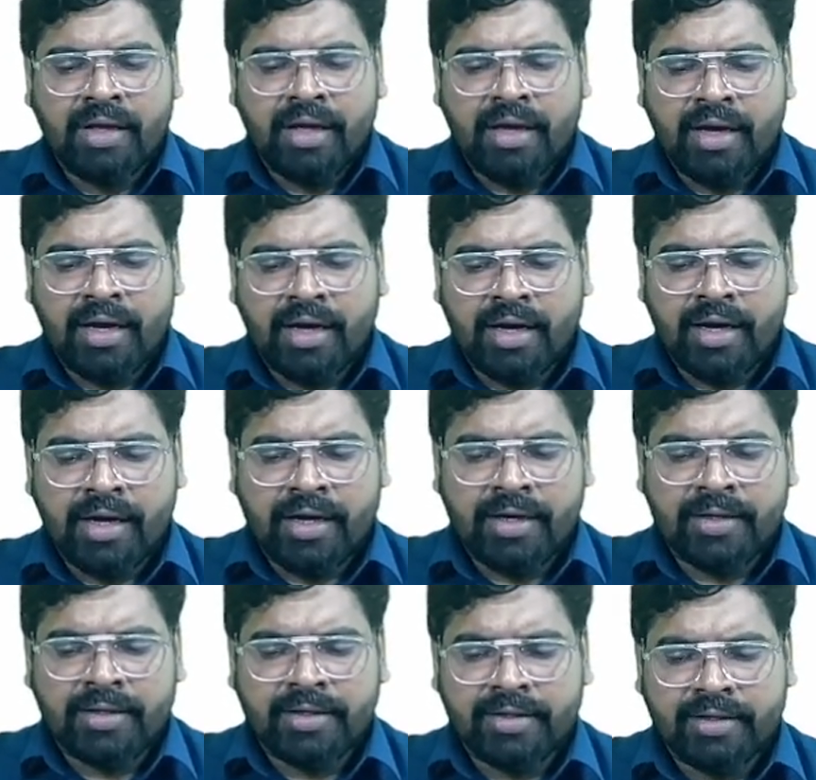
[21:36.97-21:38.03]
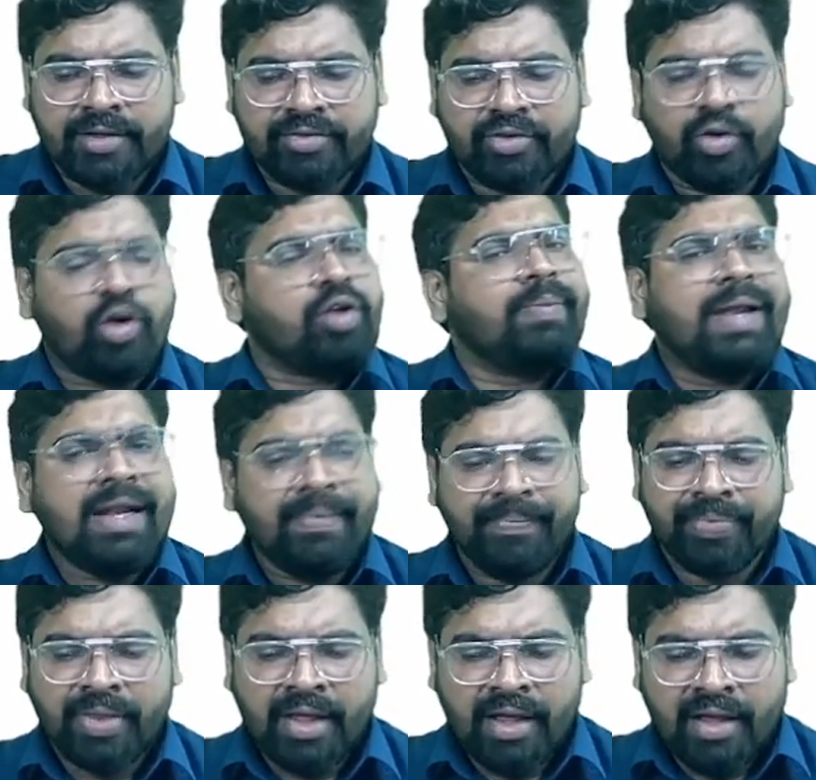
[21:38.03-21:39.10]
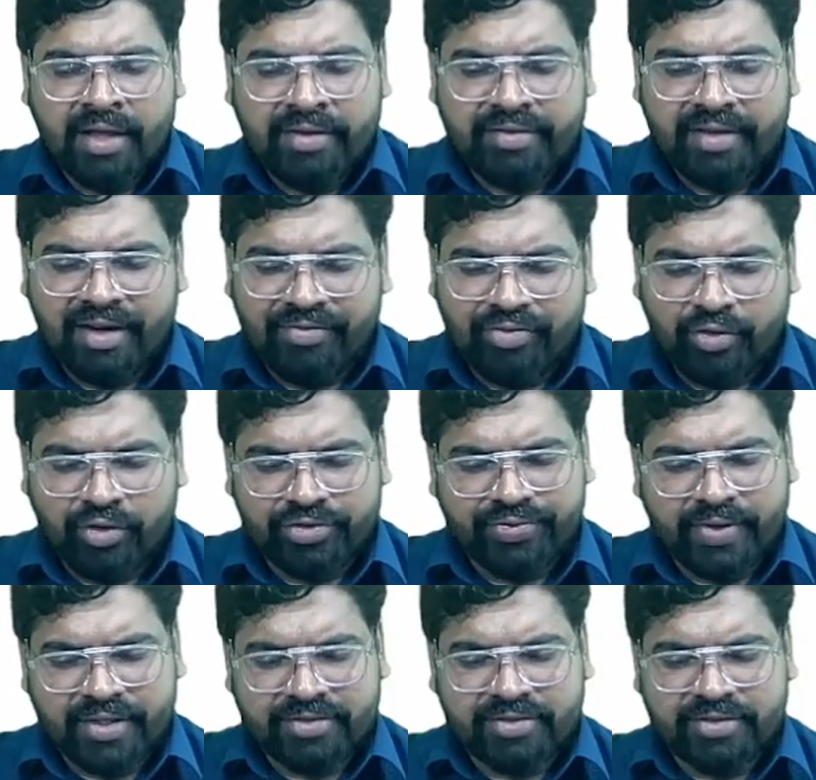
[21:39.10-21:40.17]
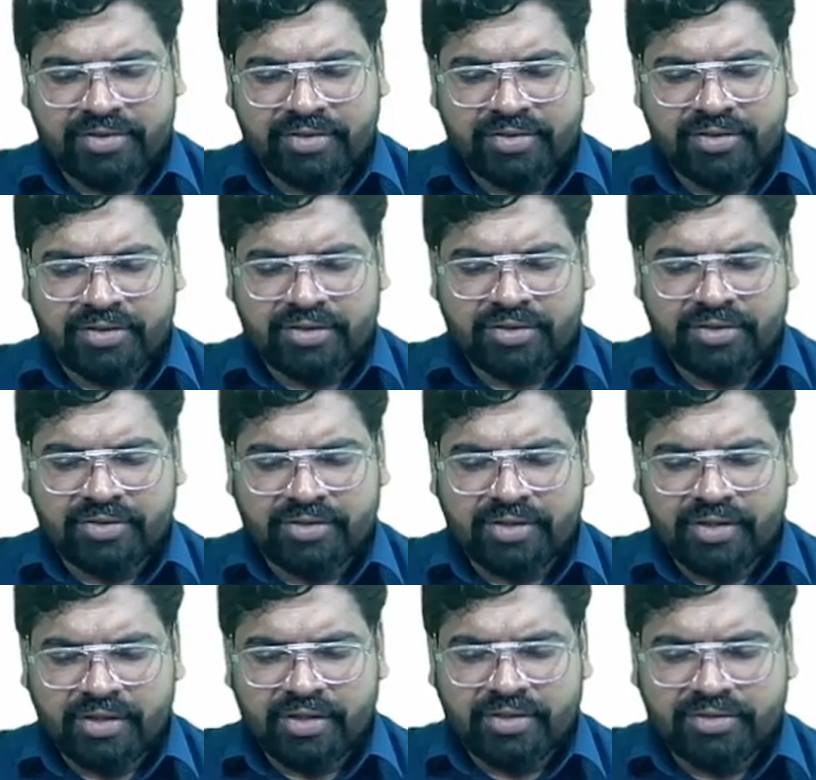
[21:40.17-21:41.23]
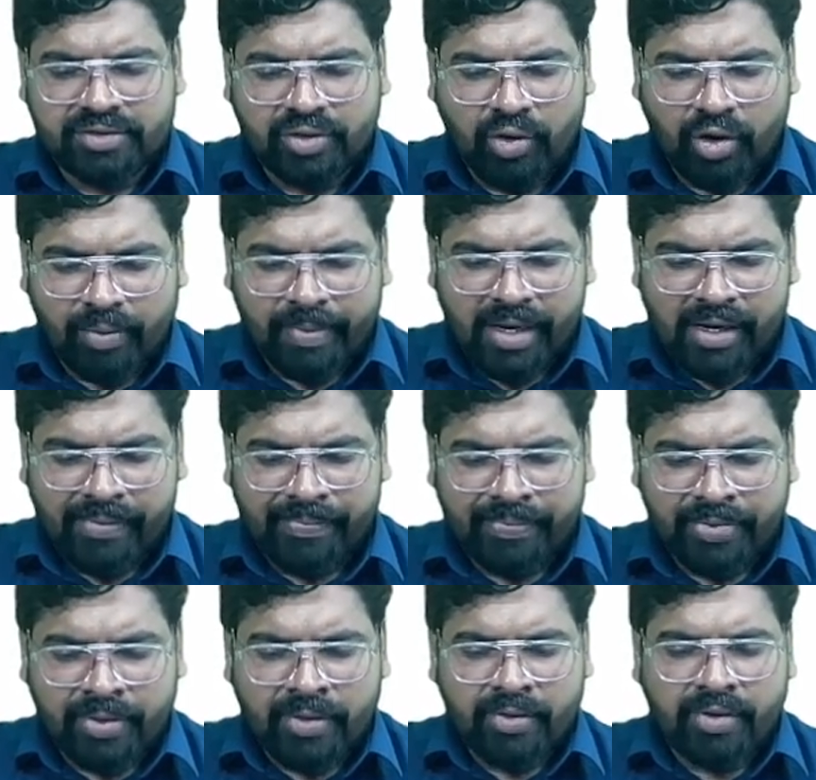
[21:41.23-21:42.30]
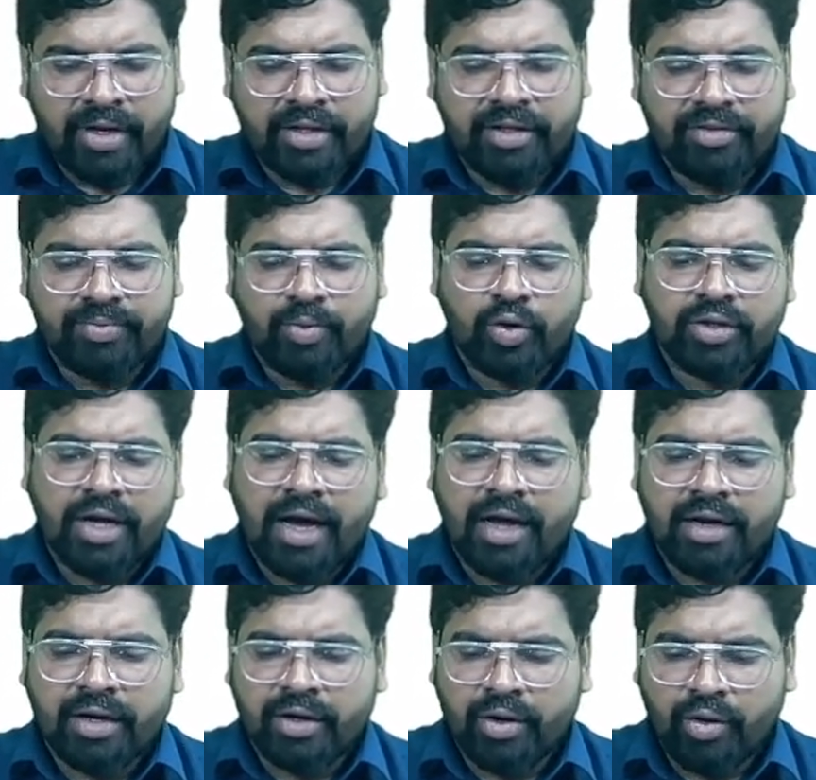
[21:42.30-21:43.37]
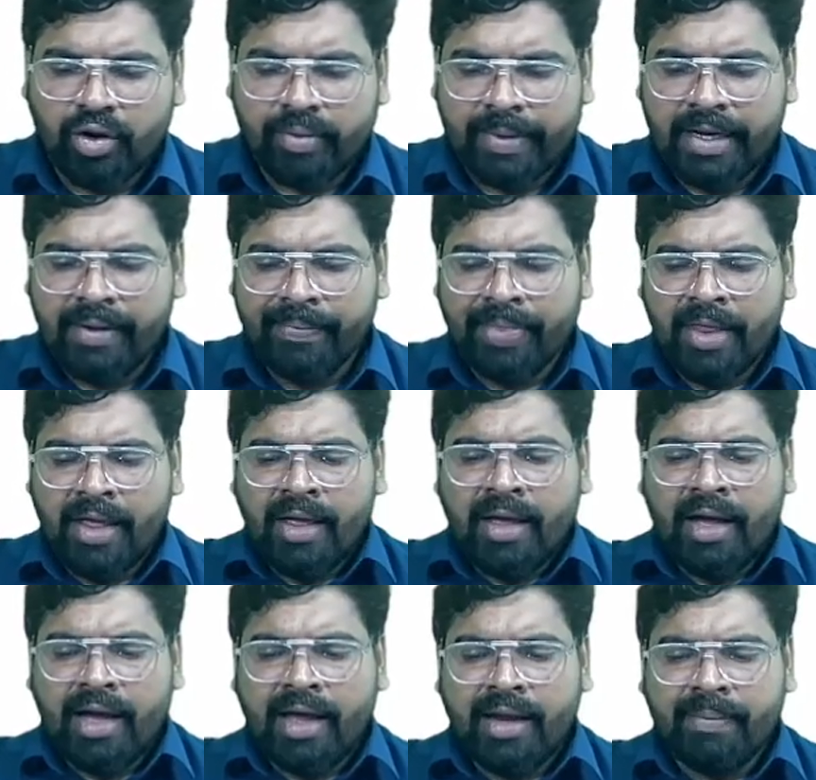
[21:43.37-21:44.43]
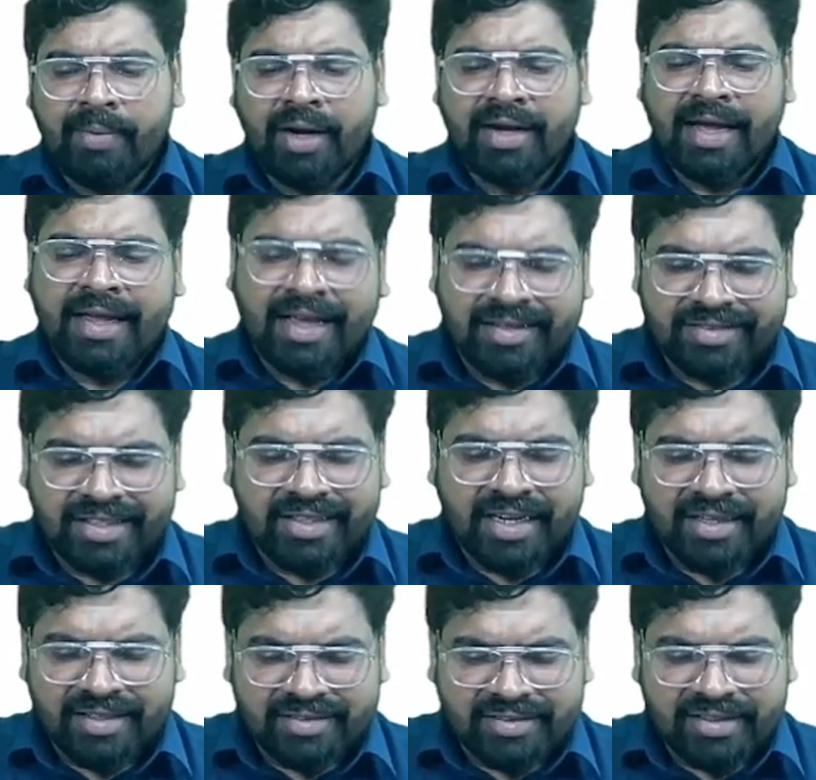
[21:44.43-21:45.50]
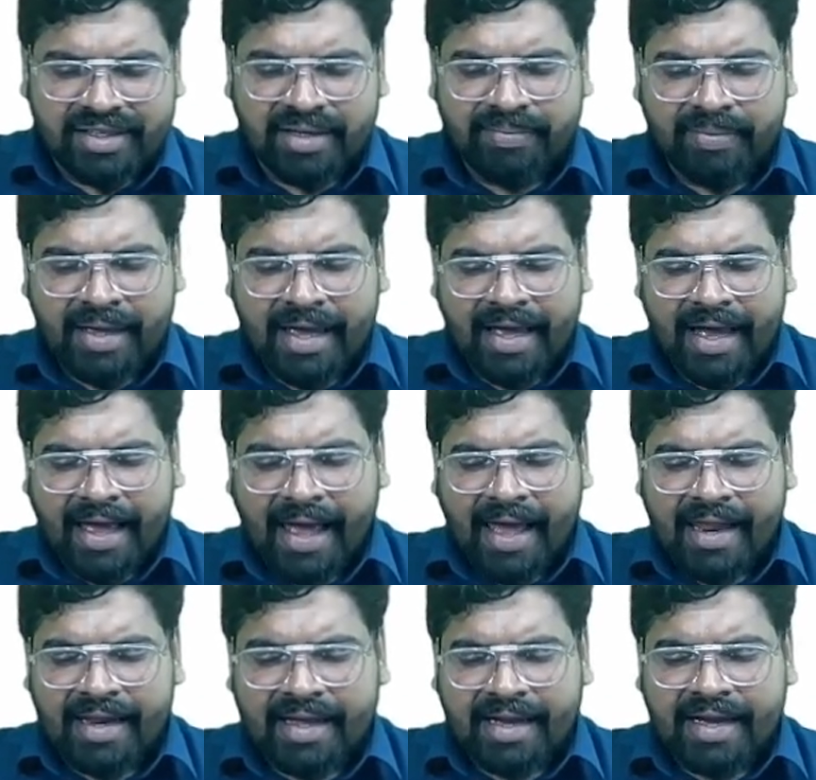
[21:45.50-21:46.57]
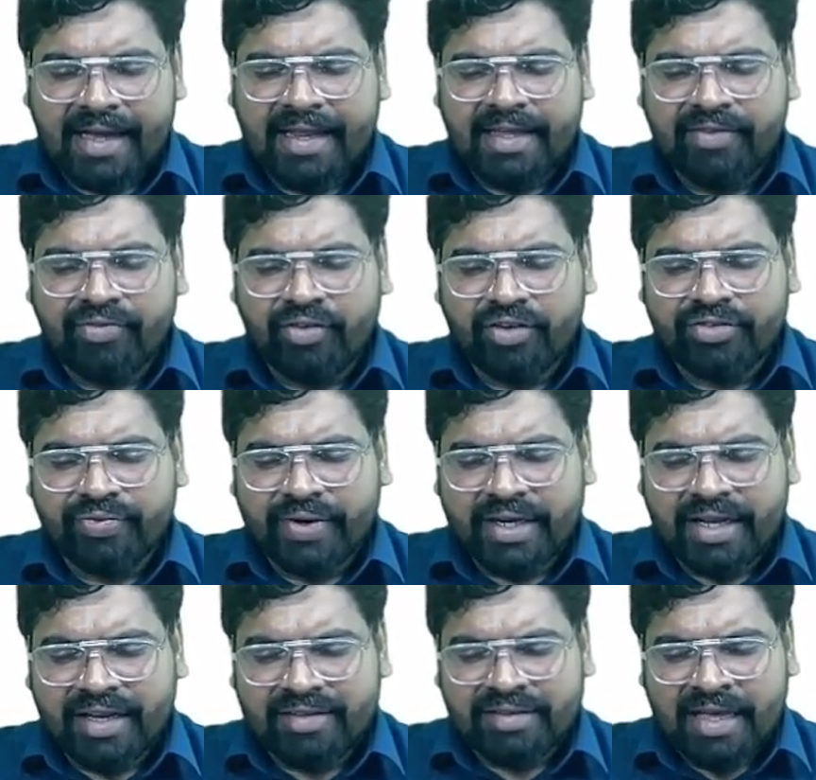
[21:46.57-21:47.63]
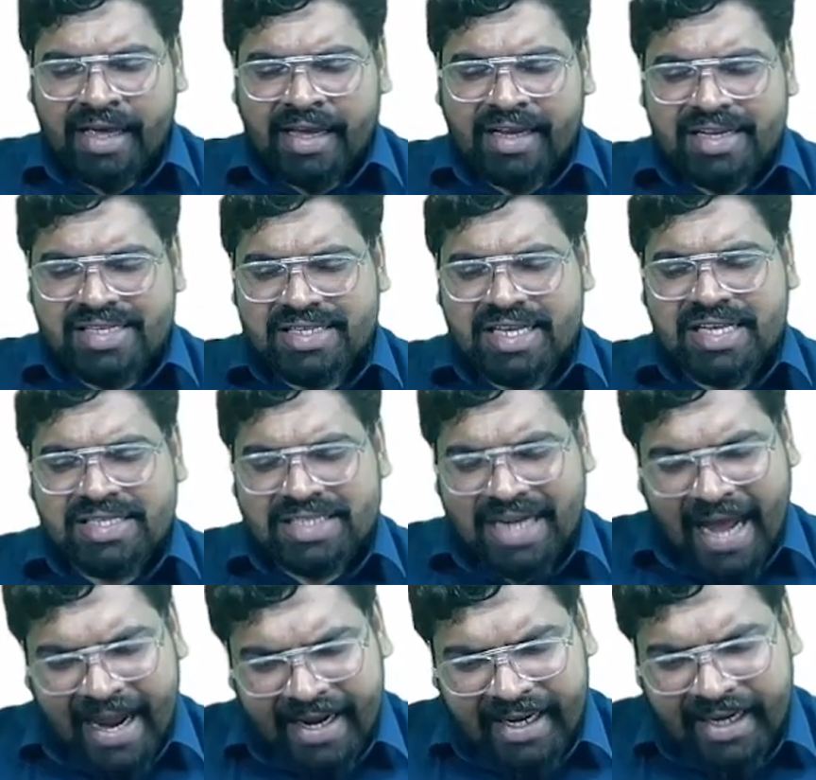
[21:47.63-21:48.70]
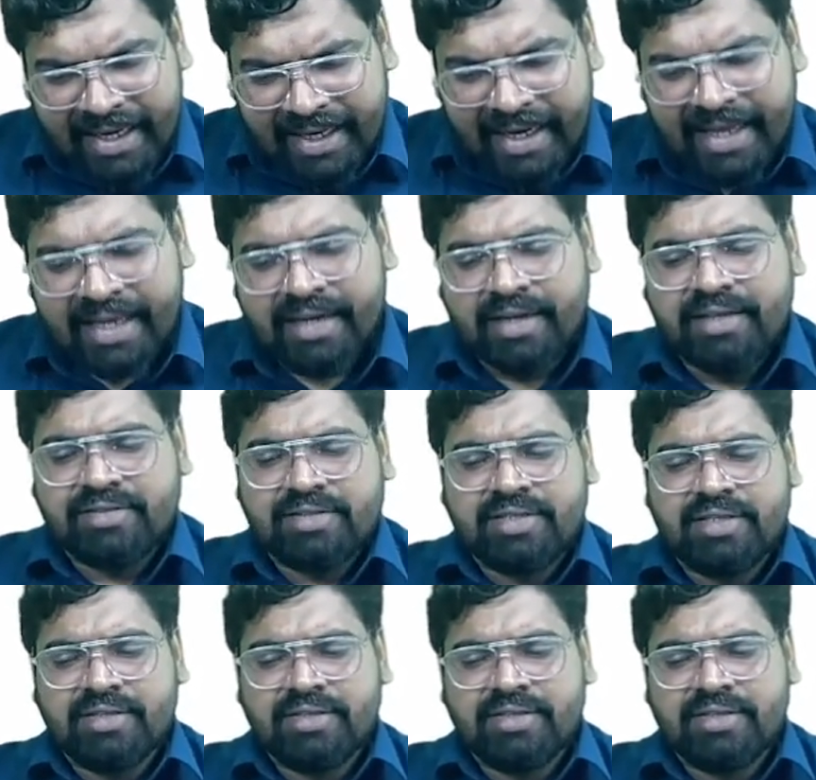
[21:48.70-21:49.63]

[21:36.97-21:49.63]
is normal, serum phosphorus is normal. Okay, these both are normal, and but I can see that the serum alkaline phosphatase is slightly raised